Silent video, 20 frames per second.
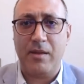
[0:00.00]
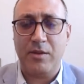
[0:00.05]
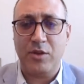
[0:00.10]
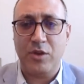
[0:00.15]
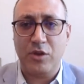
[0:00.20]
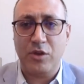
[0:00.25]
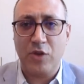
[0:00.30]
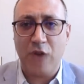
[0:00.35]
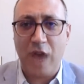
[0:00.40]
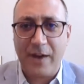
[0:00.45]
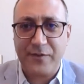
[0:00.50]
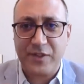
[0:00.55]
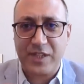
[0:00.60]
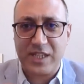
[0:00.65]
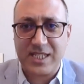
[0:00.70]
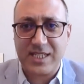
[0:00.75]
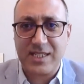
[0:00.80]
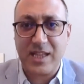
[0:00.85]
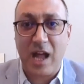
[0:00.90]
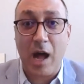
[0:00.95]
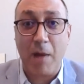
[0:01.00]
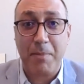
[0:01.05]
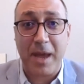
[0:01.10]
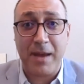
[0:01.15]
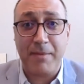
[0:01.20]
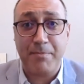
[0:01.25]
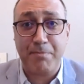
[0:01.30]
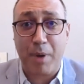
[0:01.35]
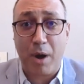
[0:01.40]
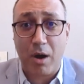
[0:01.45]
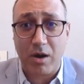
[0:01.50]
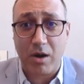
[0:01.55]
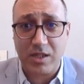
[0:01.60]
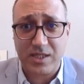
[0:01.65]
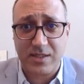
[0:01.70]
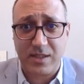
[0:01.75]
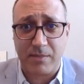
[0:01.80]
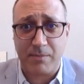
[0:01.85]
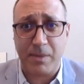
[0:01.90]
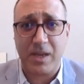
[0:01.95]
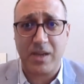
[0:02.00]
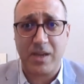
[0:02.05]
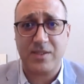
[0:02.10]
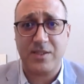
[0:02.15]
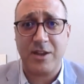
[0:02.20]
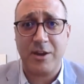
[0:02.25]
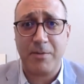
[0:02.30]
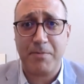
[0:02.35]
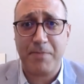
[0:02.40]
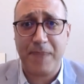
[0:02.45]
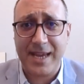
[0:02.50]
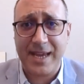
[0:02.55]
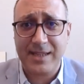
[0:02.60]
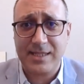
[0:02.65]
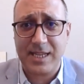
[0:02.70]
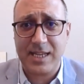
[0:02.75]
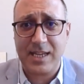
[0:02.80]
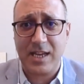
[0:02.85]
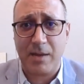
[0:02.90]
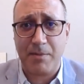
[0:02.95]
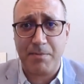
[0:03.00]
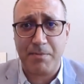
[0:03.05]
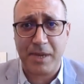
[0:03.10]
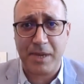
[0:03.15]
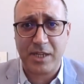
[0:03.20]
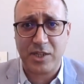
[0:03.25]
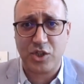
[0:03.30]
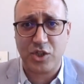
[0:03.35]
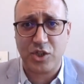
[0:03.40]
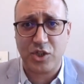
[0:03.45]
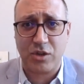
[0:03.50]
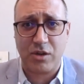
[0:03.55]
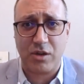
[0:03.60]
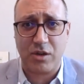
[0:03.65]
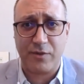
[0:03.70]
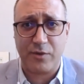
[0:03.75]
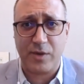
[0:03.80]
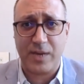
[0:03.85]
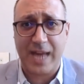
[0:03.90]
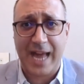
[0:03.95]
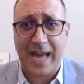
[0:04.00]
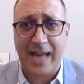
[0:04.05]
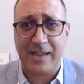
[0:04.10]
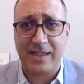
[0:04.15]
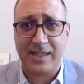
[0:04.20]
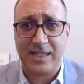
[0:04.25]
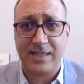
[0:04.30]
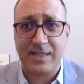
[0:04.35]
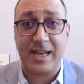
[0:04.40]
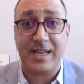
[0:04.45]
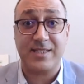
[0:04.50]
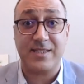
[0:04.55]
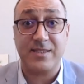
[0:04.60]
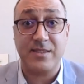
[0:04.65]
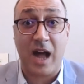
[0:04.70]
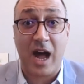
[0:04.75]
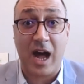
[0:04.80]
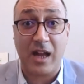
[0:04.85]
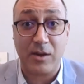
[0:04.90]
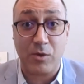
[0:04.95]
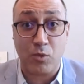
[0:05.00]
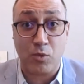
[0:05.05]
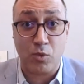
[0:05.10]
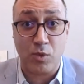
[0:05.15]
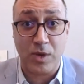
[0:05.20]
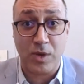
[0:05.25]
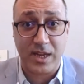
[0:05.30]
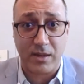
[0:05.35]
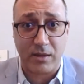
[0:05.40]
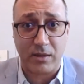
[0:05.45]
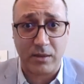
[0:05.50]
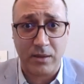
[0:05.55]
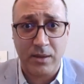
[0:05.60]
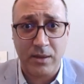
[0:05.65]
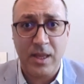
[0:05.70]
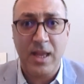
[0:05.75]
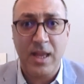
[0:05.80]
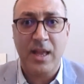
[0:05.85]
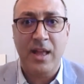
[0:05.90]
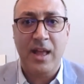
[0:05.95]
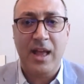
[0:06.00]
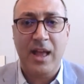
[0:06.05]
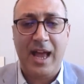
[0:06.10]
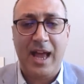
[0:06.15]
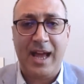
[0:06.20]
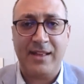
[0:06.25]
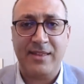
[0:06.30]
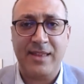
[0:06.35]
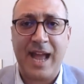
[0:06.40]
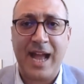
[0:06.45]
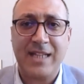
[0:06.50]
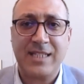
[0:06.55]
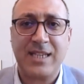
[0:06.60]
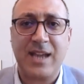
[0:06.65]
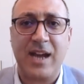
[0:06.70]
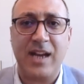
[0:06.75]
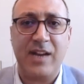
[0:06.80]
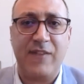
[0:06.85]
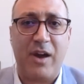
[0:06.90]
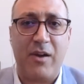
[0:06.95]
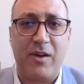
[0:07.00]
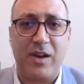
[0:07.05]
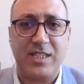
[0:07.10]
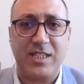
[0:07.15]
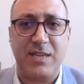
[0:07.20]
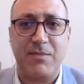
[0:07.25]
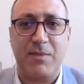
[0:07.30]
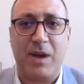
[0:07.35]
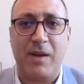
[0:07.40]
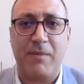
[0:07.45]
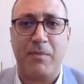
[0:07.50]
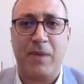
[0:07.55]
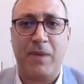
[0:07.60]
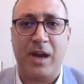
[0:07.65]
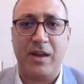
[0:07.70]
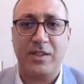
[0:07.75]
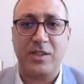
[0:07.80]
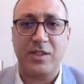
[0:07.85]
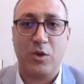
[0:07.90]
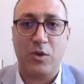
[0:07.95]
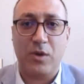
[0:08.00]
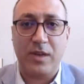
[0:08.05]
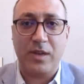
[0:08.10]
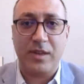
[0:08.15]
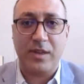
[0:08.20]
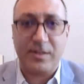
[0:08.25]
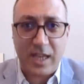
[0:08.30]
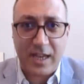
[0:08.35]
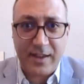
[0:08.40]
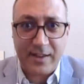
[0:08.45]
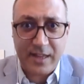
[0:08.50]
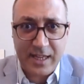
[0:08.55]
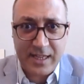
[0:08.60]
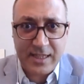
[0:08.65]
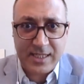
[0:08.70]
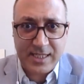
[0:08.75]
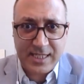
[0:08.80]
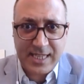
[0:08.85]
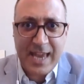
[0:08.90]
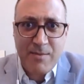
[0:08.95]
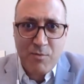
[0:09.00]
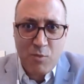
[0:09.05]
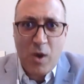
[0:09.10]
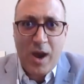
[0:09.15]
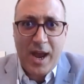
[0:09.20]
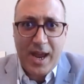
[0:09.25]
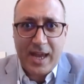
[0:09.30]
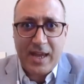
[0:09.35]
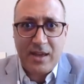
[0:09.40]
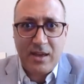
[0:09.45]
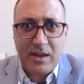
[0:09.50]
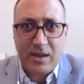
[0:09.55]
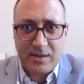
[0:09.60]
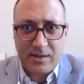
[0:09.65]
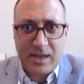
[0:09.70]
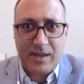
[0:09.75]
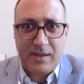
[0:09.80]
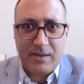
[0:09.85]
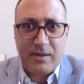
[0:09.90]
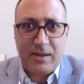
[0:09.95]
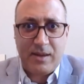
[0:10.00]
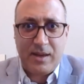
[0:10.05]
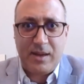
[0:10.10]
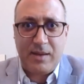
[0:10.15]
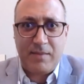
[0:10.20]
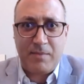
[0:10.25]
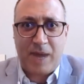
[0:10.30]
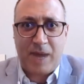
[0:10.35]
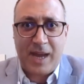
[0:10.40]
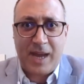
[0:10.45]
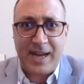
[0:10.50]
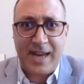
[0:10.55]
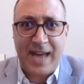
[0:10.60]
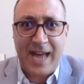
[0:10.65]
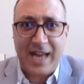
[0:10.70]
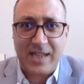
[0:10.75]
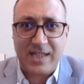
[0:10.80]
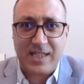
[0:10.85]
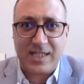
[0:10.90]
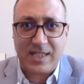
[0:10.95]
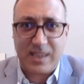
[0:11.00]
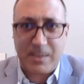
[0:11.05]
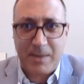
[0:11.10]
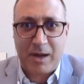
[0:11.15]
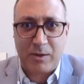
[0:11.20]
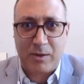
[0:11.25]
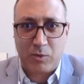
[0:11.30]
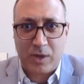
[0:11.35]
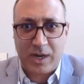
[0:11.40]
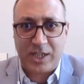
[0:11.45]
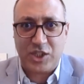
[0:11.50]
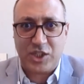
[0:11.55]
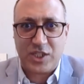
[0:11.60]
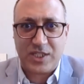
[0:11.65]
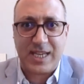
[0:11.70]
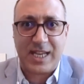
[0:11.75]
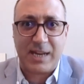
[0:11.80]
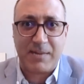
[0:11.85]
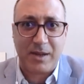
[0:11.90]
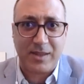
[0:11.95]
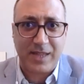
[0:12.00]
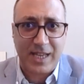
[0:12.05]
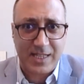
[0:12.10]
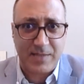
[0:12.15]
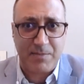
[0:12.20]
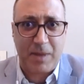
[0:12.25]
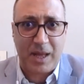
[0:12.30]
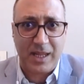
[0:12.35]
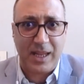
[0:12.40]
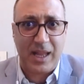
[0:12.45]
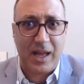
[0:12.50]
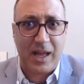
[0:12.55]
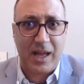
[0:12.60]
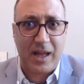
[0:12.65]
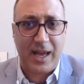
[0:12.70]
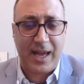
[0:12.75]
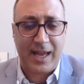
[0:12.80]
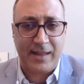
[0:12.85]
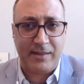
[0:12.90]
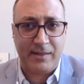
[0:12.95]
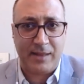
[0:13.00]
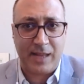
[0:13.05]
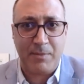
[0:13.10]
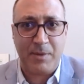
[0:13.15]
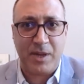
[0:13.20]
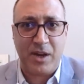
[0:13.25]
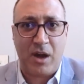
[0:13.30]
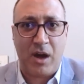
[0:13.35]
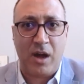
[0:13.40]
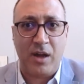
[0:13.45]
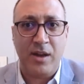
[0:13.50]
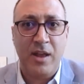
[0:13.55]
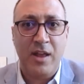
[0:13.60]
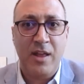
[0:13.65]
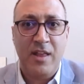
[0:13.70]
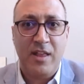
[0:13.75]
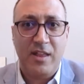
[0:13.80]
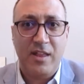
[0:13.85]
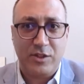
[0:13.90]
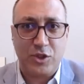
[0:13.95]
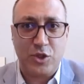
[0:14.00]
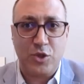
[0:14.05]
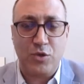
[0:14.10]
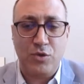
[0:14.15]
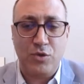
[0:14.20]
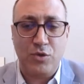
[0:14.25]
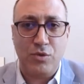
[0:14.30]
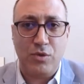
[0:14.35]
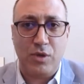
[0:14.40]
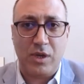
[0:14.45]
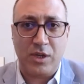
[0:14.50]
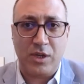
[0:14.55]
you have to stop and parse them because they're painting a picture of reality that is not real. And that's kind of how I see so in the same way, my analysis about what I just said about Hezbollah and Lebanon to,